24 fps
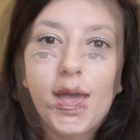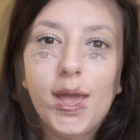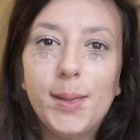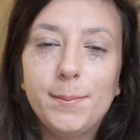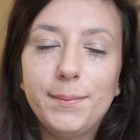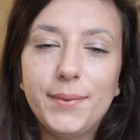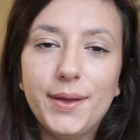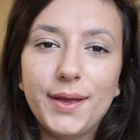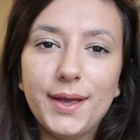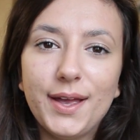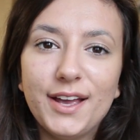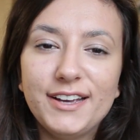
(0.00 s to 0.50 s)

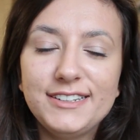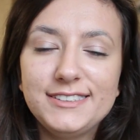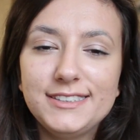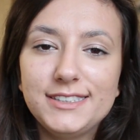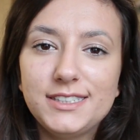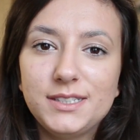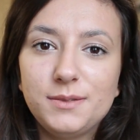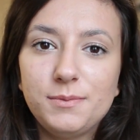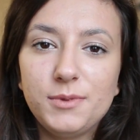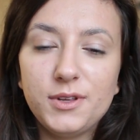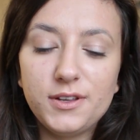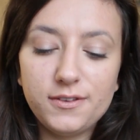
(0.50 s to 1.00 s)
I'm going
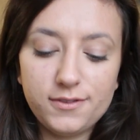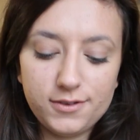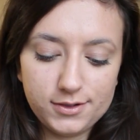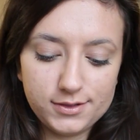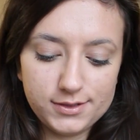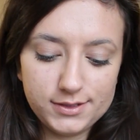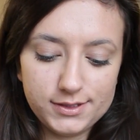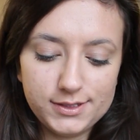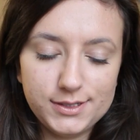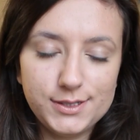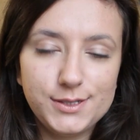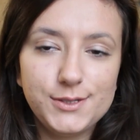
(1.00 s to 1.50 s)
to move
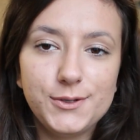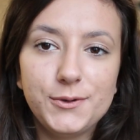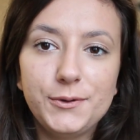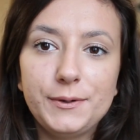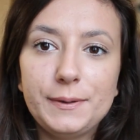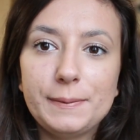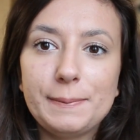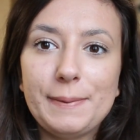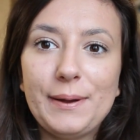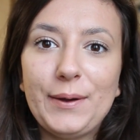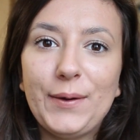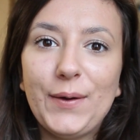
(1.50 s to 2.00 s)
on to
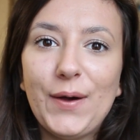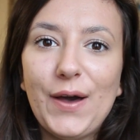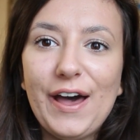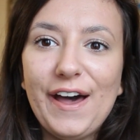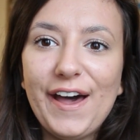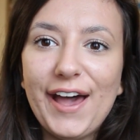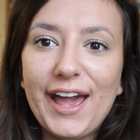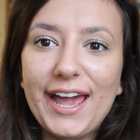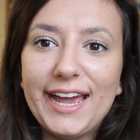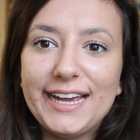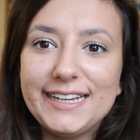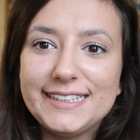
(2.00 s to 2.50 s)
talk about
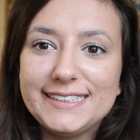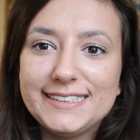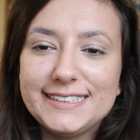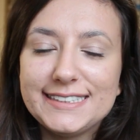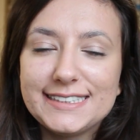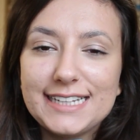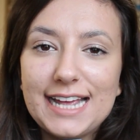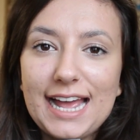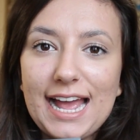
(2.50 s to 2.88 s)
eyes,